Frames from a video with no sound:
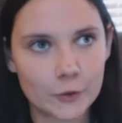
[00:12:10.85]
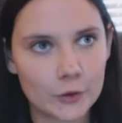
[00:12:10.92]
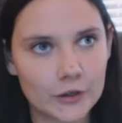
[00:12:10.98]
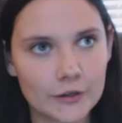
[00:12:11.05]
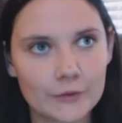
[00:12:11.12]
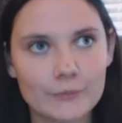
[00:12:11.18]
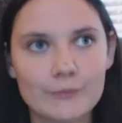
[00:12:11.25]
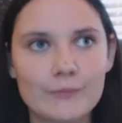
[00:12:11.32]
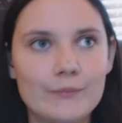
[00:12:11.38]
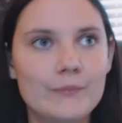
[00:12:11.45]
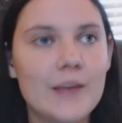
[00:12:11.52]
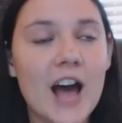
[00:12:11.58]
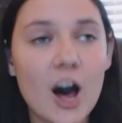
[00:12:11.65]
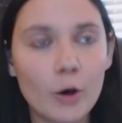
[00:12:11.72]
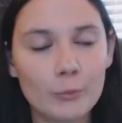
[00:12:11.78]
for
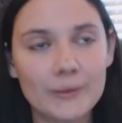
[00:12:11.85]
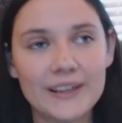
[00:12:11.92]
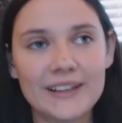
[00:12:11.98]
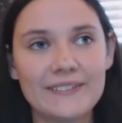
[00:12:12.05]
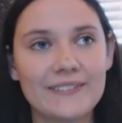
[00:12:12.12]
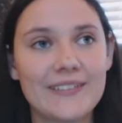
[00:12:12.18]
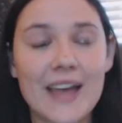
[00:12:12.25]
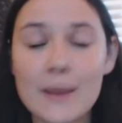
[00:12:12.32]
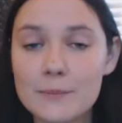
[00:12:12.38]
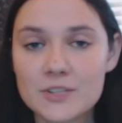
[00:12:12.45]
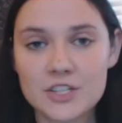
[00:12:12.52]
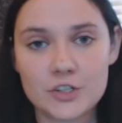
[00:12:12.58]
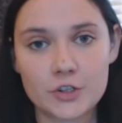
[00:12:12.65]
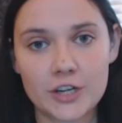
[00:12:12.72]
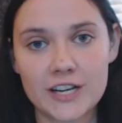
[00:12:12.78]
helping
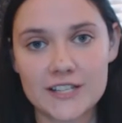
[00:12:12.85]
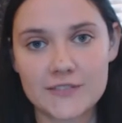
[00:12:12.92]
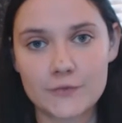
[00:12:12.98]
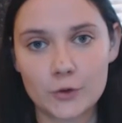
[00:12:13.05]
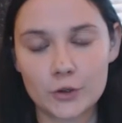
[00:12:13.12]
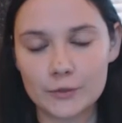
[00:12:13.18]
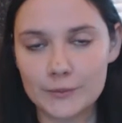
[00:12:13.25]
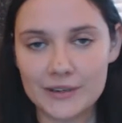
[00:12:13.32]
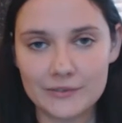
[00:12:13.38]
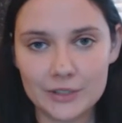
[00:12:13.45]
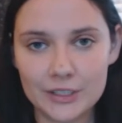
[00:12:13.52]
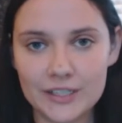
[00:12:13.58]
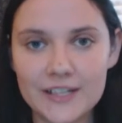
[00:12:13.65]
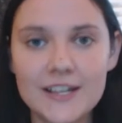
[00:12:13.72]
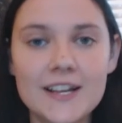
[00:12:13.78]
them to transform
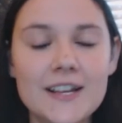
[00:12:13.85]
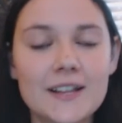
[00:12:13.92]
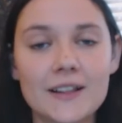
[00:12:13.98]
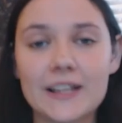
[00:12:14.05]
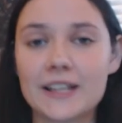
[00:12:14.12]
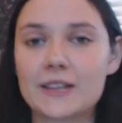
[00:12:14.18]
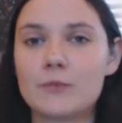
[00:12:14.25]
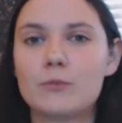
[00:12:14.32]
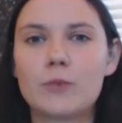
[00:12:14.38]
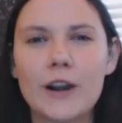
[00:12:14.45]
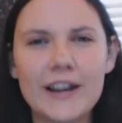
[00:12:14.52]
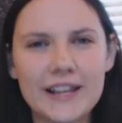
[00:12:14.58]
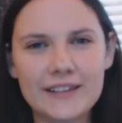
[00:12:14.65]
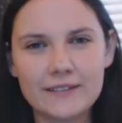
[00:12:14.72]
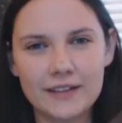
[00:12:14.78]
even like
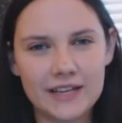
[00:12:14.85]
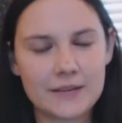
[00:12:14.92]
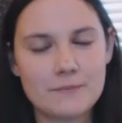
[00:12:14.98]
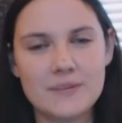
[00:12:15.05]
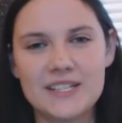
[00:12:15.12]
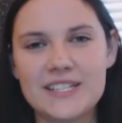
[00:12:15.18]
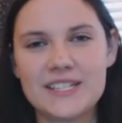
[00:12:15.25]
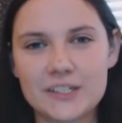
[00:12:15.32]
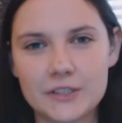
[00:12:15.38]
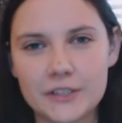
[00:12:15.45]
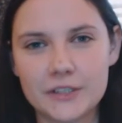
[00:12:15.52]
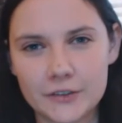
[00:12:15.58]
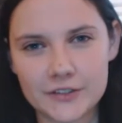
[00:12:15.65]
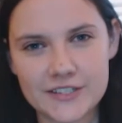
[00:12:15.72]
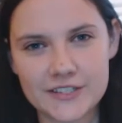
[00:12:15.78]
writing like
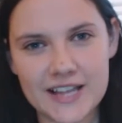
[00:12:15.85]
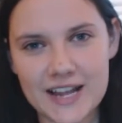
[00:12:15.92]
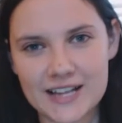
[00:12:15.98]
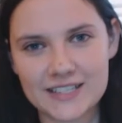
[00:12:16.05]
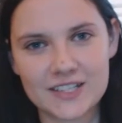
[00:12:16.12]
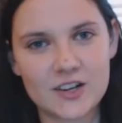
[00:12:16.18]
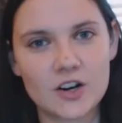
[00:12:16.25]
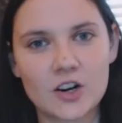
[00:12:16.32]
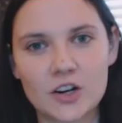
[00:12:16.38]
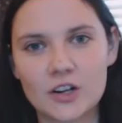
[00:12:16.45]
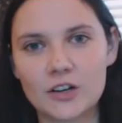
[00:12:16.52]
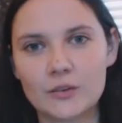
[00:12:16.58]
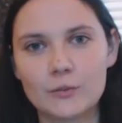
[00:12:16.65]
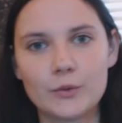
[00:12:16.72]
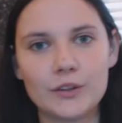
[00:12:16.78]
materials that
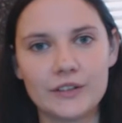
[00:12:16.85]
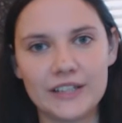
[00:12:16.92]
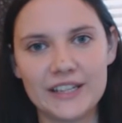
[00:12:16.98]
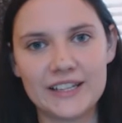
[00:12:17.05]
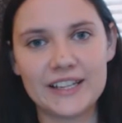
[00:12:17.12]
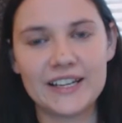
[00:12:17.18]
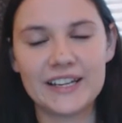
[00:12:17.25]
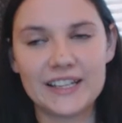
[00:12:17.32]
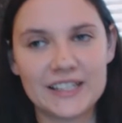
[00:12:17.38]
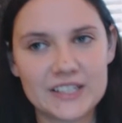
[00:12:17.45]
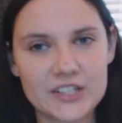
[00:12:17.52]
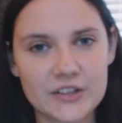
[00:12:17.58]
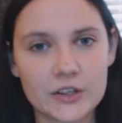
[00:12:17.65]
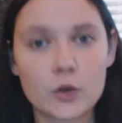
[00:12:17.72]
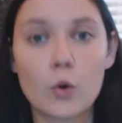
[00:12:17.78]
are really
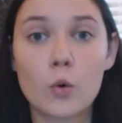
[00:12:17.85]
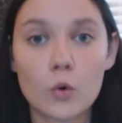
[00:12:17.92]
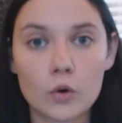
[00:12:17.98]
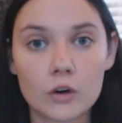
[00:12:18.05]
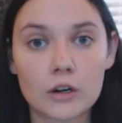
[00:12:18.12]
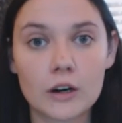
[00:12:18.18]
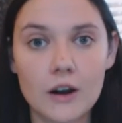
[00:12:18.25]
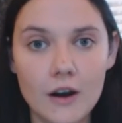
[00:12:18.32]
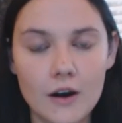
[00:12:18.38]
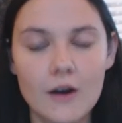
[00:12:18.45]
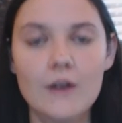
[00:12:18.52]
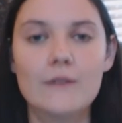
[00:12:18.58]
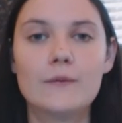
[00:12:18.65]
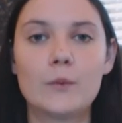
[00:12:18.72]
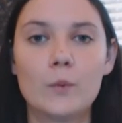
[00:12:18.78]
getting to the core
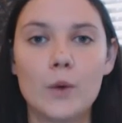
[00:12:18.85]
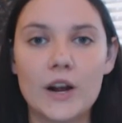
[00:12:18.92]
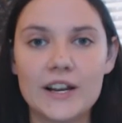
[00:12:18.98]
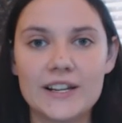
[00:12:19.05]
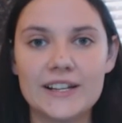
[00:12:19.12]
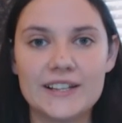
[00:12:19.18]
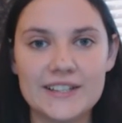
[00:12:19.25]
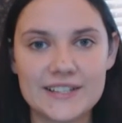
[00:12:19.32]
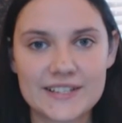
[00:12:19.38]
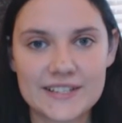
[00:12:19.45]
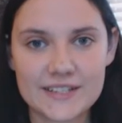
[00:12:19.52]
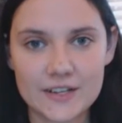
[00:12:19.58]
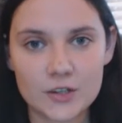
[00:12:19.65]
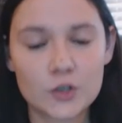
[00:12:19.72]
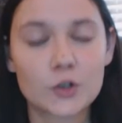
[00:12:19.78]
of what
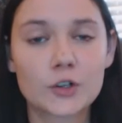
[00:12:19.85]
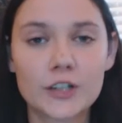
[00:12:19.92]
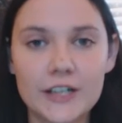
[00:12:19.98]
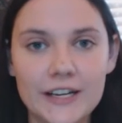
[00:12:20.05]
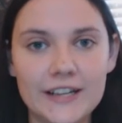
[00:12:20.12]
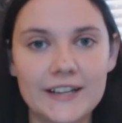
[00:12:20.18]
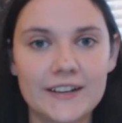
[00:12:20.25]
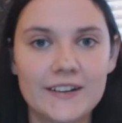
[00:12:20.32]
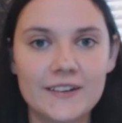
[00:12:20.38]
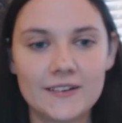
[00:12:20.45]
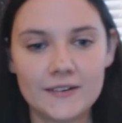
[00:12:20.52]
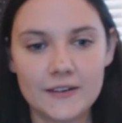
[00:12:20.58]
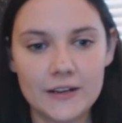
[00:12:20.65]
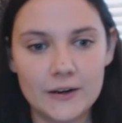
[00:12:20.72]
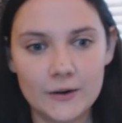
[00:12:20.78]
is occurring
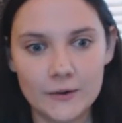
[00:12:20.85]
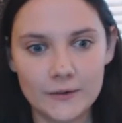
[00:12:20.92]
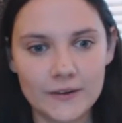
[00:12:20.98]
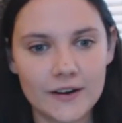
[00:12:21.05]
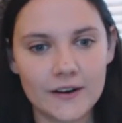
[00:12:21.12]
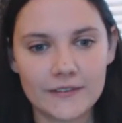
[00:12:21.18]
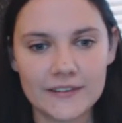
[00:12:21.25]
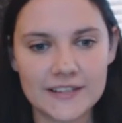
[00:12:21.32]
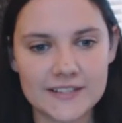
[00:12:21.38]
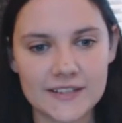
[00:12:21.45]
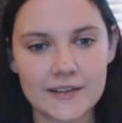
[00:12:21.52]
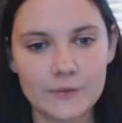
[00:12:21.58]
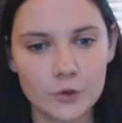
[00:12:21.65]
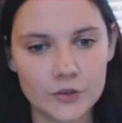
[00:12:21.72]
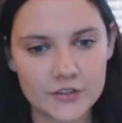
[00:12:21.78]
you know on
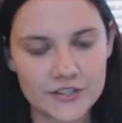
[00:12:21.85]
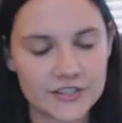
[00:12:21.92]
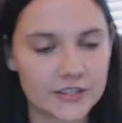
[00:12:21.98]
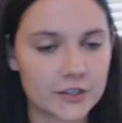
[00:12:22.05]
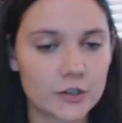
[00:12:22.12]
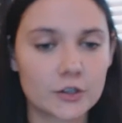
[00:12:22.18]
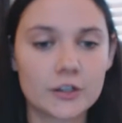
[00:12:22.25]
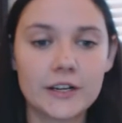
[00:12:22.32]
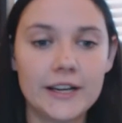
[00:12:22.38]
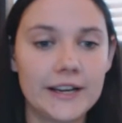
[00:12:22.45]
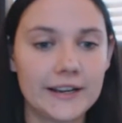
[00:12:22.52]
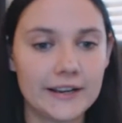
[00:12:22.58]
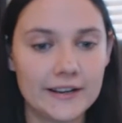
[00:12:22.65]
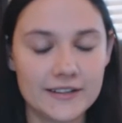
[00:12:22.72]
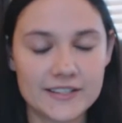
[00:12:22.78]
these levels
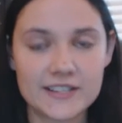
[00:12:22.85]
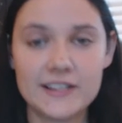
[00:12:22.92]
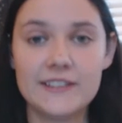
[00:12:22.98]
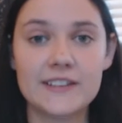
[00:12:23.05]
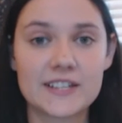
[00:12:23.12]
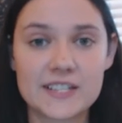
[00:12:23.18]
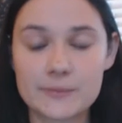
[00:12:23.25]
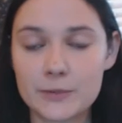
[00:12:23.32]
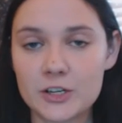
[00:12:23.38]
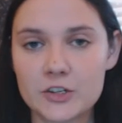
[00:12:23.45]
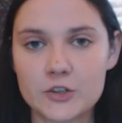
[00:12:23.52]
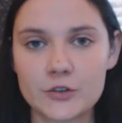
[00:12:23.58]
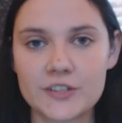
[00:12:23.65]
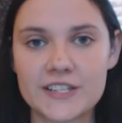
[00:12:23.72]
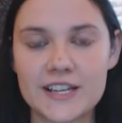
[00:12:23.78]
occurring in the
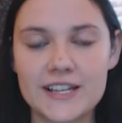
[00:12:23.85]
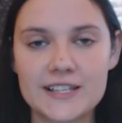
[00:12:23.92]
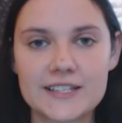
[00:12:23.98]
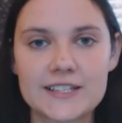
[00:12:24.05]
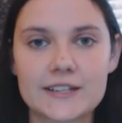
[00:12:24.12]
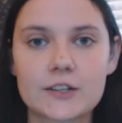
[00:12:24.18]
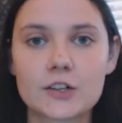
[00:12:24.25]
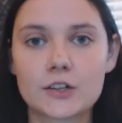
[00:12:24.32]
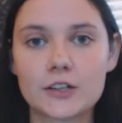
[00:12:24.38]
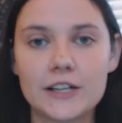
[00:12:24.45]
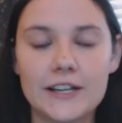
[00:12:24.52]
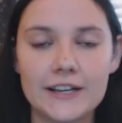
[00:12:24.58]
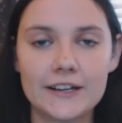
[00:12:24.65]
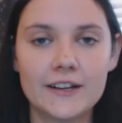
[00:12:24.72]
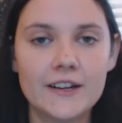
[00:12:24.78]
spiritual sense
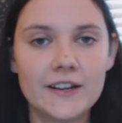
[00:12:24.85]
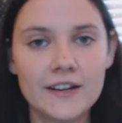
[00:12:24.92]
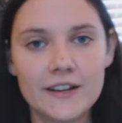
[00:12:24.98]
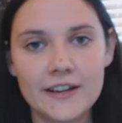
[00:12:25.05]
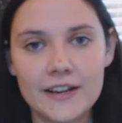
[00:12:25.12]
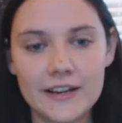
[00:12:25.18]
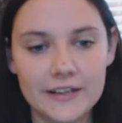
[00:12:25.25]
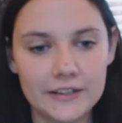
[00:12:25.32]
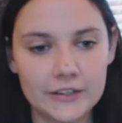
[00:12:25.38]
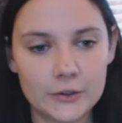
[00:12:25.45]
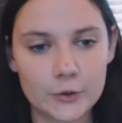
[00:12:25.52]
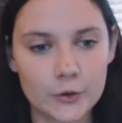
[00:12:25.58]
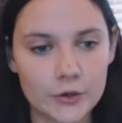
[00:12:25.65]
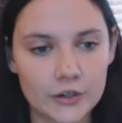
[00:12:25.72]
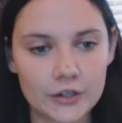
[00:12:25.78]
occurring
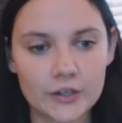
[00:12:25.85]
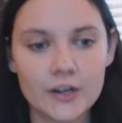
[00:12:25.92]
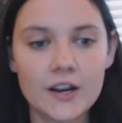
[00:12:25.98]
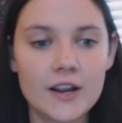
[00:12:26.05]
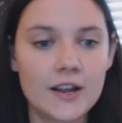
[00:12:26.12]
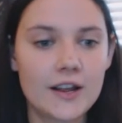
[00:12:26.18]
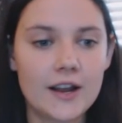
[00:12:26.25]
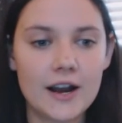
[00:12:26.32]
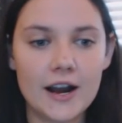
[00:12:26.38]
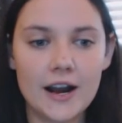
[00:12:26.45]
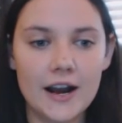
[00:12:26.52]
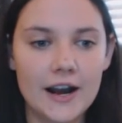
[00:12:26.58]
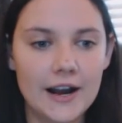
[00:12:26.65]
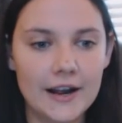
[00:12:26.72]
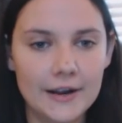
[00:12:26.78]
in your
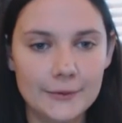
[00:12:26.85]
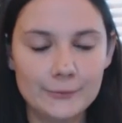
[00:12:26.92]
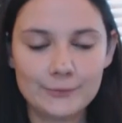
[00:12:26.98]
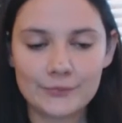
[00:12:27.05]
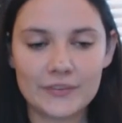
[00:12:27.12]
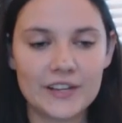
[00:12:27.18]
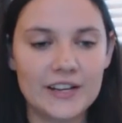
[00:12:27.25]
uh